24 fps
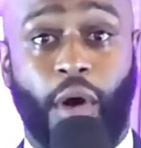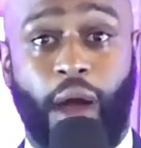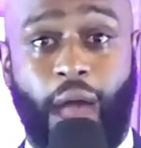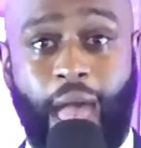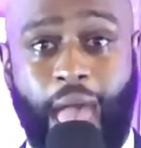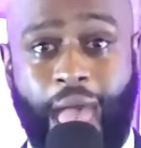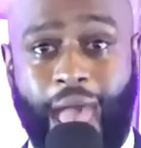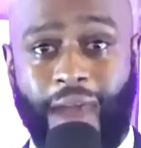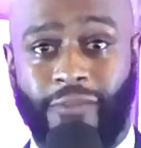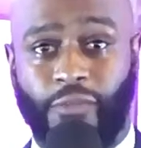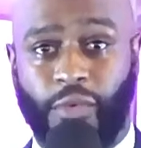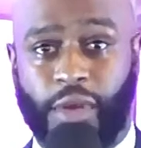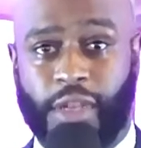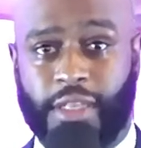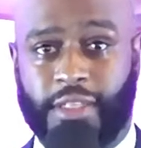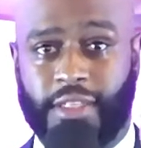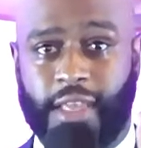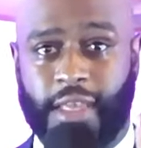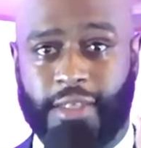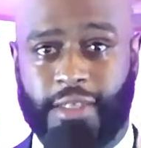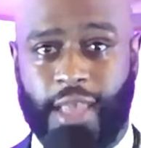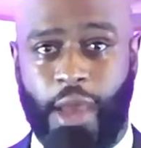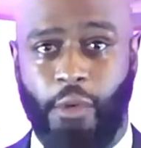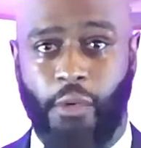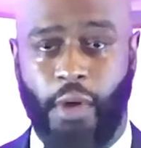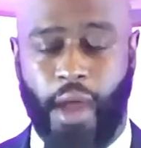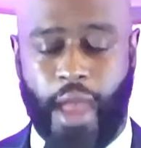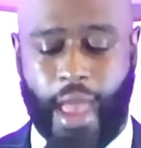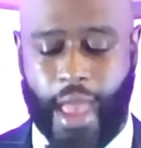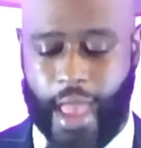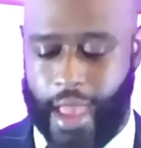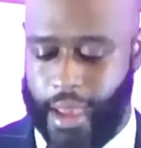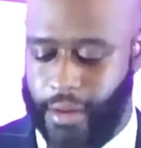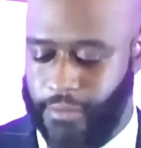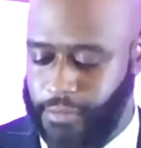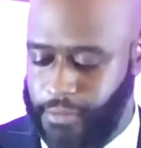I will have what it
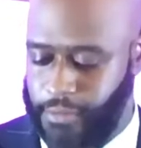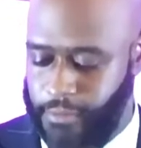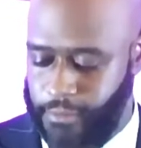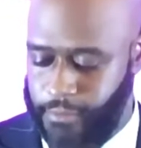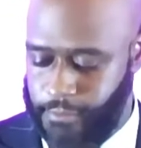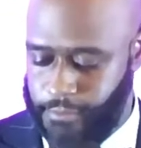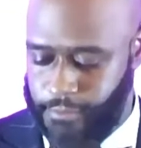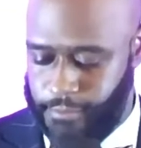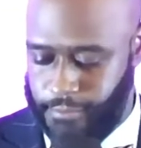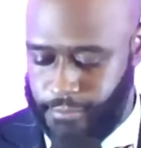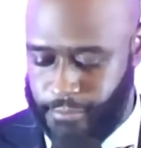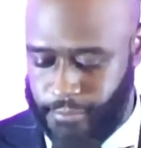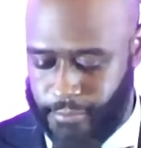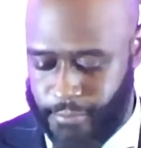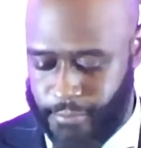says I will have.